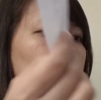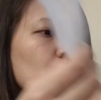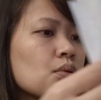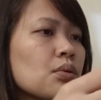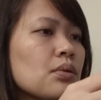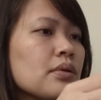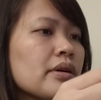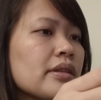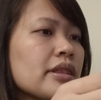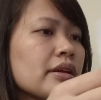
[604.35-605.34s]

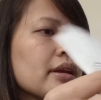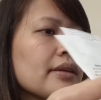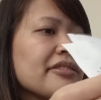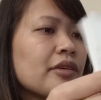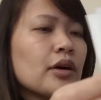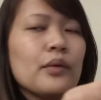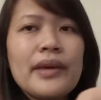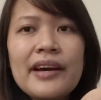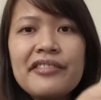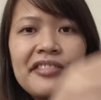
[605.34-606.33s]
2, 3, 4.
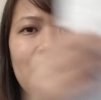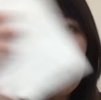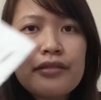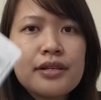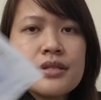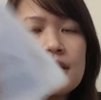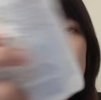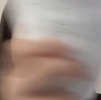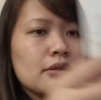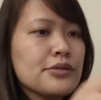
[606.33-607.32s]
We have 5
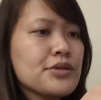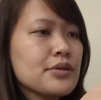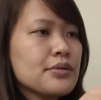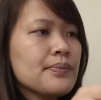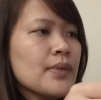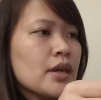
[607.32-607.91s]
receipts also.